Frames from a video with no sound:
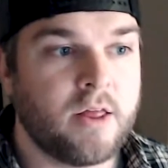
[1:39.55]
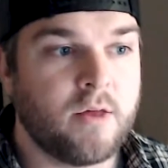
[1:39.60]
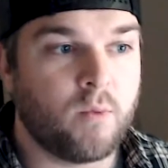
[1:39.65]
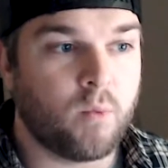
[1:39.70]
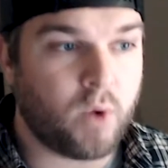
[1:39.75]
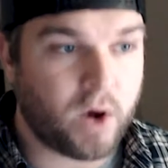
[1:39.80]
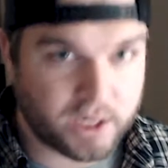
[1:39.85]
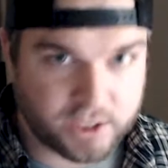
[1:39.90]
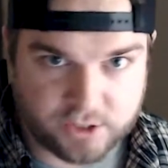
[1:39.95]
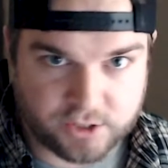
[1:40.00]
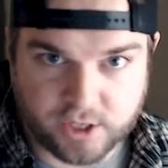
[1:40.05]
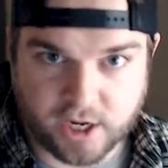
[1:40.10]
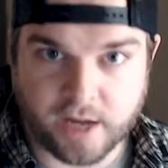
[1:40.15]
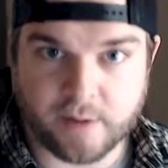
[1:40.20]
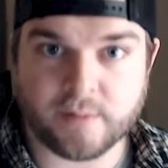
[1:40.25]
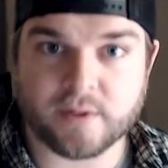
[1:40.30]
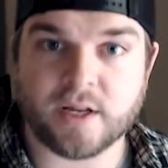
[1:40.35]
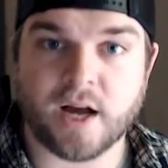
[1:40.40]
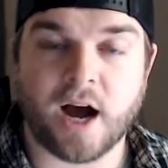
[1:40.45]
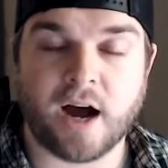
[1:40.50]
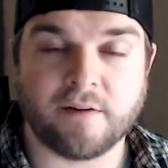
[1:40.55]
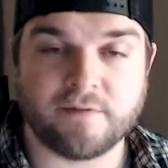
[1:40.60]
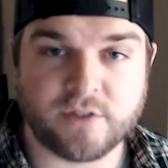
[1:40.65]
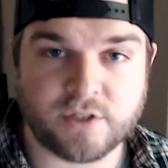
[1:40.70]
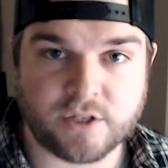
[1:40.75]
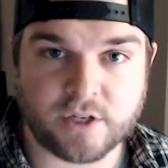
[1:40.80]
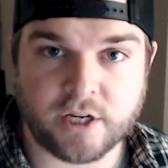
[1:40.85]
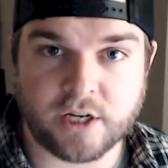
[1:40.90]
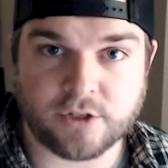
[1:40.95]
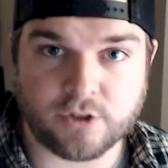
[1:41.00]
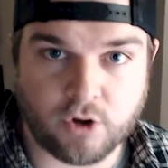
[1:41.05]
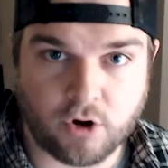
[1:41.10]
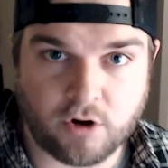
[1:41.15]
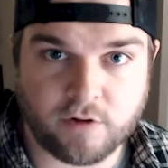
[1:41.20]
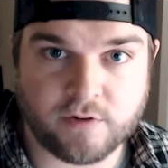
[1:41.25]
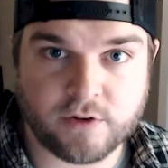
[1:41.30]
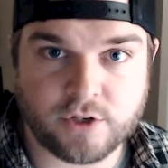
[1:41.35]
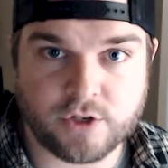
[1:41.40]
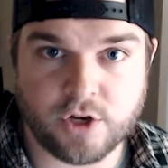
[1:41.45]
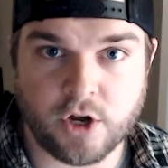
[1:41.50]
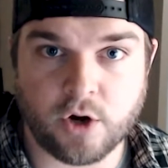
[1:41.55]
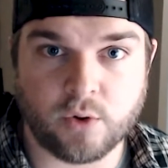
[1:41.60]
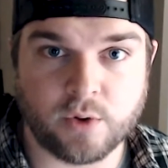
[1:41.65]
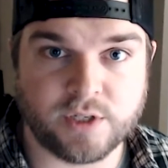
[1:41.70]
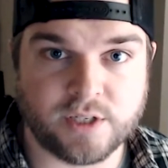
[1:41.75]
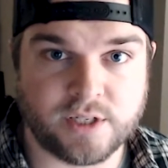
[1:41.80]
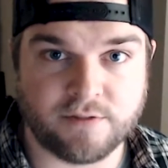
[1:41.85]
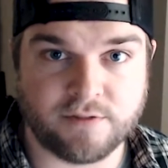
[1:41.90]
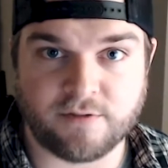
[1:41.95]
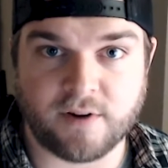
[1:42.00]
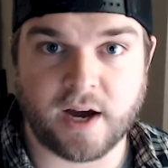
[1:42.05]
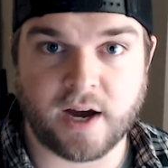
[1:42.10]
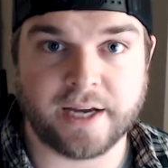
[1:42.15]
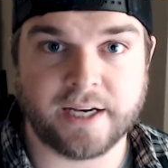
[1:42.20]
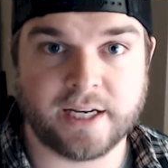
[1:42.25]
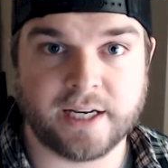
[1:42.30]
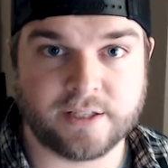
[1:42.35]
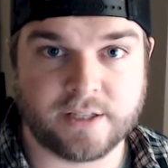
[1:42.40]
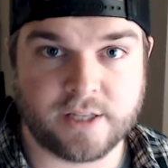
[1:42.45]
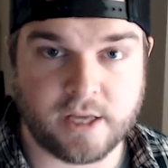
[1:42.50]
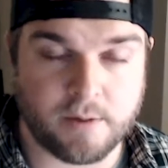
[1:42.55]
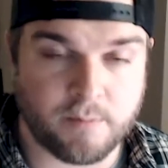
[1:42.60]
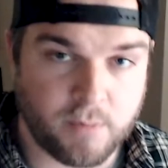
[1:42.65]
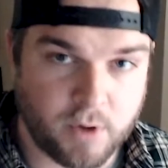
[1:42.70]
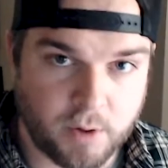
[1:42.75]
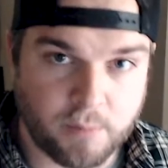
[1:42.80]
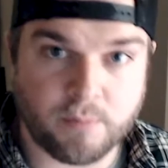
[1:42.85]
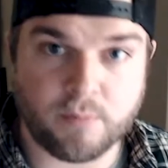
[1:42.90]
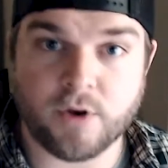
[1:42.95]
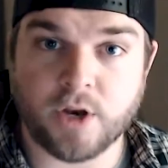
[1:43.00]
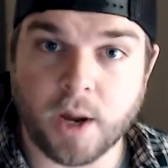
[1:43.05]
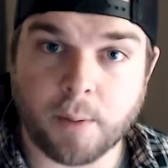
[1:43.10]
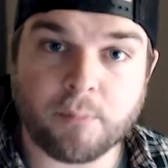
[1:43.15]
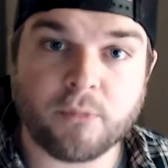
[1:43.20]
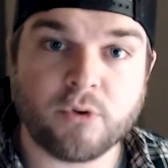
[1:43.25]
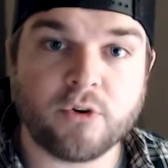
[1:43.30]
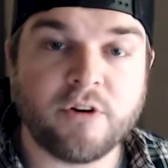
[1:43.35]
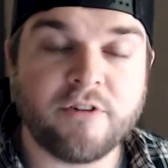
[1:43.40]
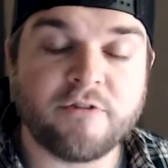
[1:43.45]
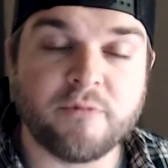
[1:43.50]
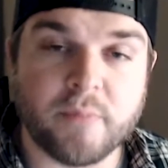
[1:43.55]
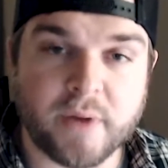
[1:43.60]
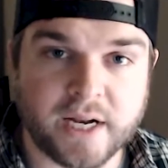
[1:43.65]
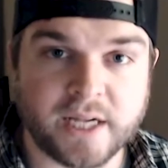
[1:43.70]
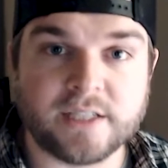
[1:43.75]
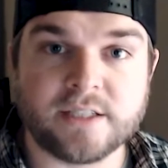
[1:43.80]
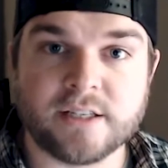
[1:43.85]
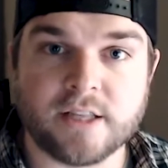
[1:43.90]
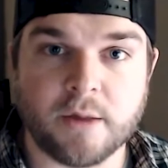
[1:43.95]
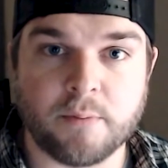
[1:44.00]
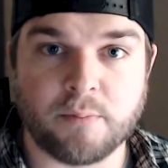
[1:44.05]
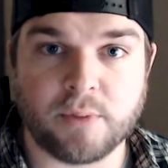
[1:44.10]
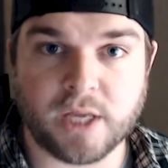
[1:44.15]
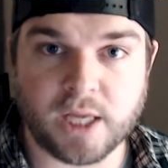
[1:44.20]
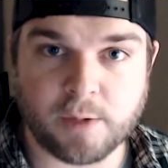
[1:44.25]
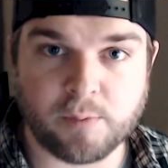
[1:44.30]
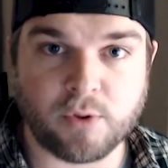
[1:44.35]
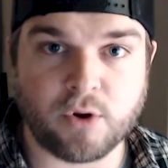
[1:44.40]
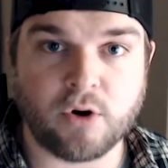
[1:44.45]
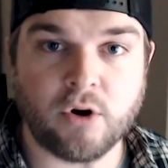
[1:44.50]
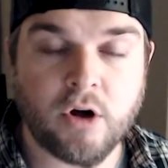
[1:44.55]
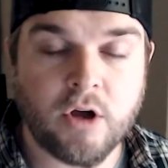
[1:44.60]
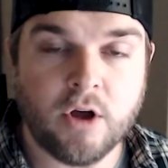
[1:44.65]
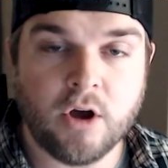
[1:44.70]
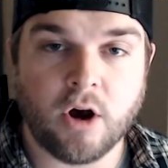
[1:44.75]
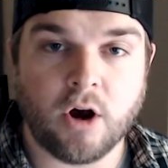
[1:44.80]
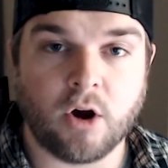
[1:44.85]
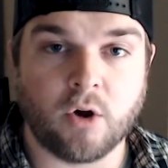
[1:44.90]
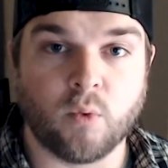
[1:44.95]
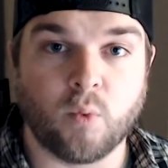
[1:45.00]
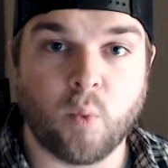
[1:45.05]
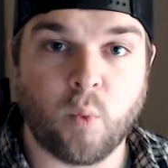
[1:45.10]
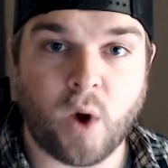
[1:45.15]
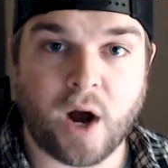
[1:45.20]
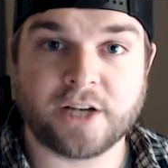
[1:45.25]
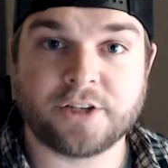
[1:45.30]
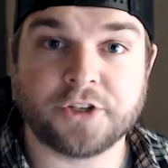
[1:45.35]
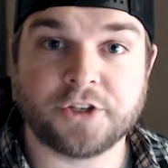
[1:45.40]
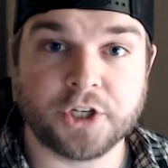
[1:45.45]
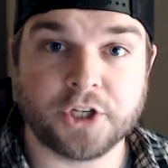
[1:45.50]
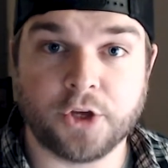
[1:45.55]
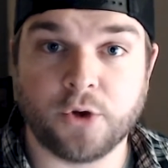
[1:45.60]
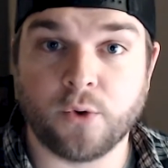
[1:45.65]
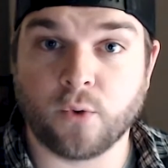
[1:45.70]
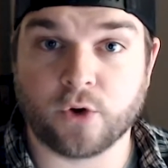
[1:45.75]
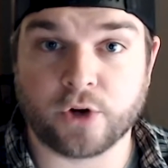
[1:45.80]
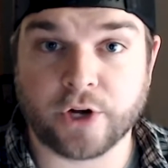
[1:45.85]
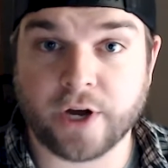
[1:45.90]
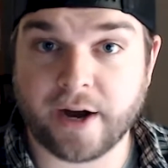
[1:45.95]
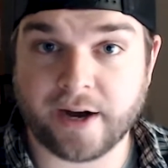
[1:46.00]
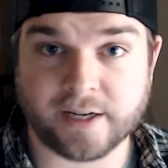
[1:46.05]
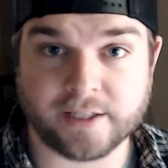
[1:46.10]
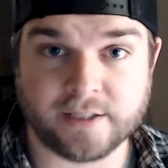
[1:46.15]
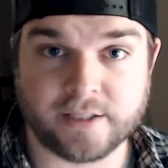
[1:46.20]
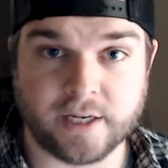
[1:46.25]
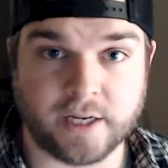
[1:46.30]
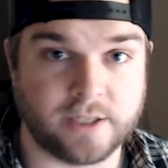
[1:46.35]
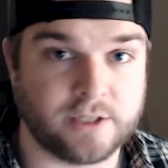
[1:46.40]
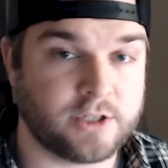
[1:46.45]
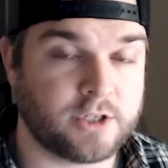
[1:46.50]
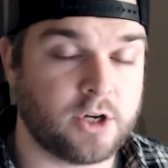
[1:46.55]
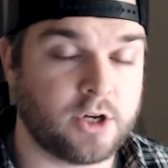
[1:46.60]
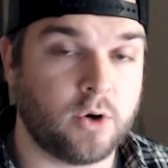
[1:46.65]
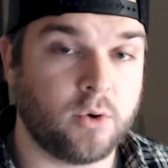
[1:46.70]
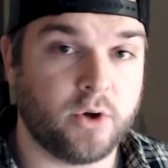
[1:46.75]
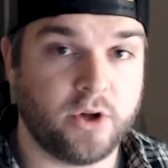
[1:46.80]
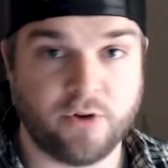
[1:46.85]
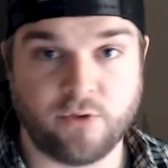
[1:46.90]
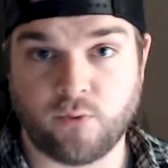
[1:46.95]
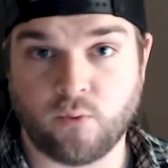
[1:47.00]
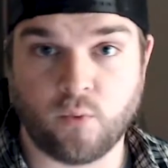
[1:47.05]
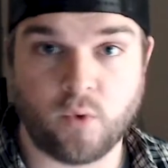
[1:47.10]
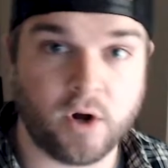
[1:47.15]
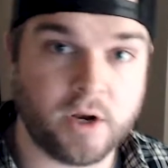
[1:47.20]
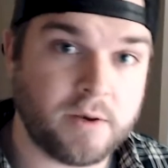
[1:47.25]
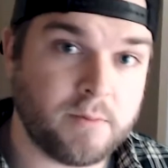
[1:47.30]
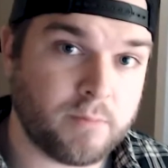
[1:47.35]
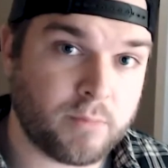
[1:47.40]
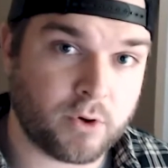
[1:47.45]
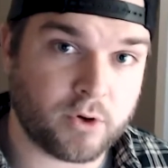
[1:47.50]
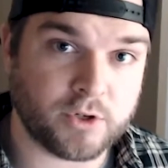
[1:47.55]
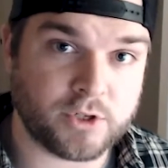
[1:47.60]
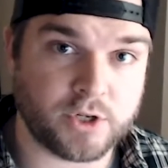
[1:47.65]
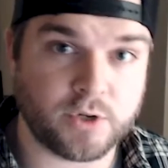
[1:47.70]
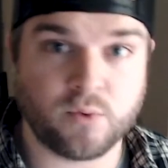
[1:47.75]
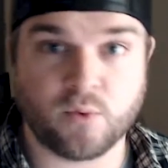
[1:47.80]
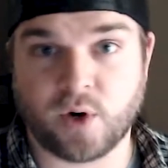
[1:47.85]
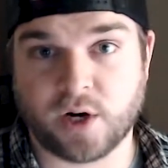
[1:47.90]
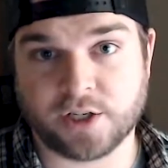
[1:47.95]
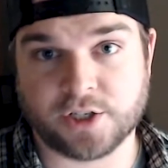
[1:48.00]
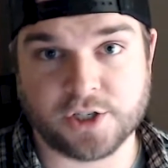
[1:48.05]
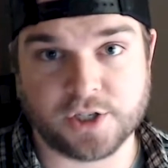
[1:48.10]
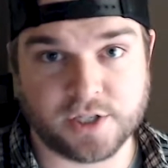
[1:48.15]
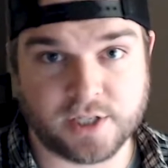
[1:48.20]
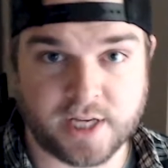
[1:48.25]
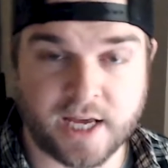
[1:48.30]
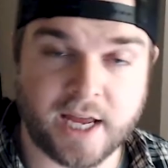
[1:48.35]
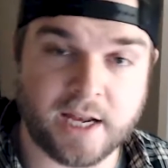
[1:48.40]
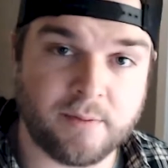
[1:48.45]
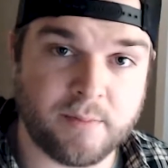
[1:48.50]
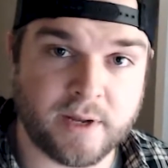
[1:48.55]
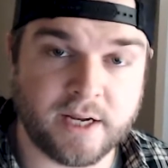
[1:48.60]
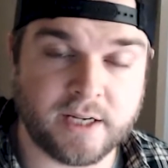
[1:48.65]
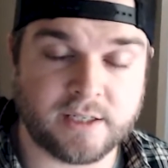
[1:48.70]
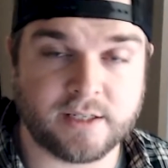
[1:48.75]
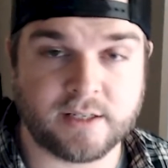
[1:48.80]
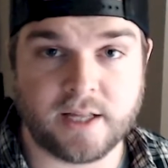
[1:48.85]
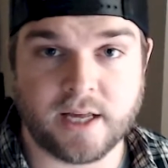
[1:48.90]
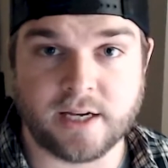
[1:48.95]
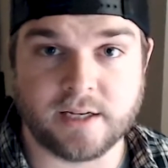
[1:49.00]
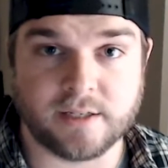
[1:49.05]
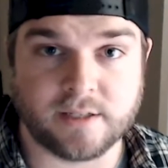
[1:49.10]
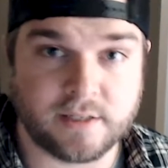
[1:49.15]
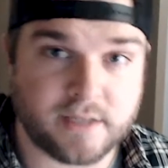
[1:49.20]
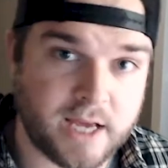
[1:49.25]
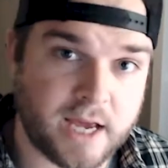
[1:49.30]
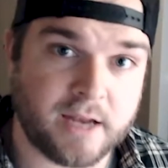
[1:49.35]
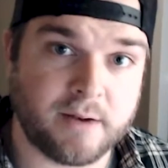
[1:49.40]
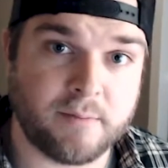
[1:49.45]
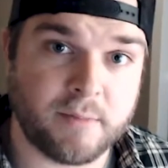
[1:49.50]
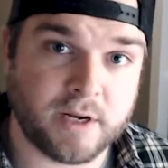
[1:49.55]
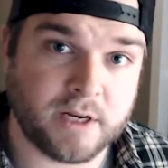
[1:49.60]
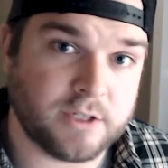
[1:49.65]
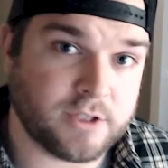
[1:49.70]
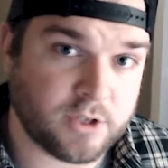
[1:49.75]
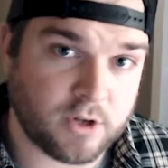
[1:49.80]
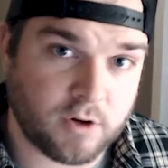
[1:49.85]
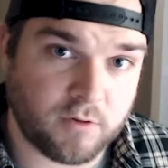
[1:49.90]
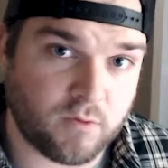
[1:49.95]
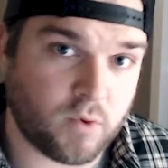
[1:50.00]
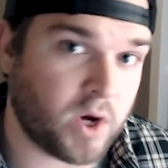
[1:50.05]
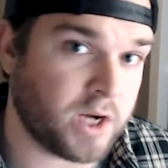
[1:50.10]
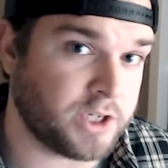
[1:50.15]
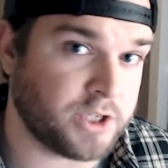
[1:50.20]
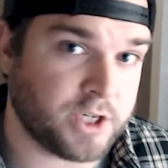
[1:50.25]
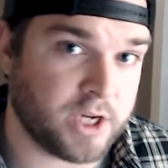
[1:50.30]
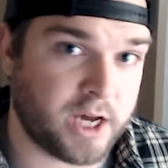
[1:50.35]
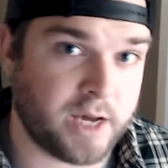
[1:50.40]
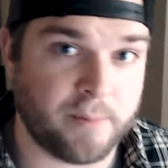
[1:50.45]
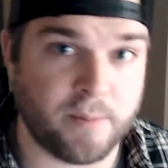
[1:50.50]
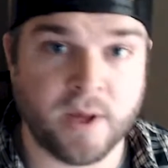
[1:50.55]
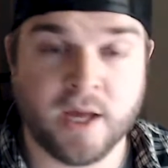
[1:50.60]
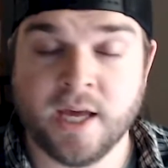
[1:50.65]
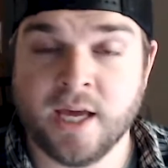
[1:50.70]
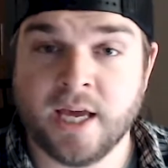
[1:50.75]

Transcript: Watch time is obviously, as all of us know, is defined as the number of minutes that people are watching your content. So if one person watches 10 minutes, that is 10 minutes of watch time.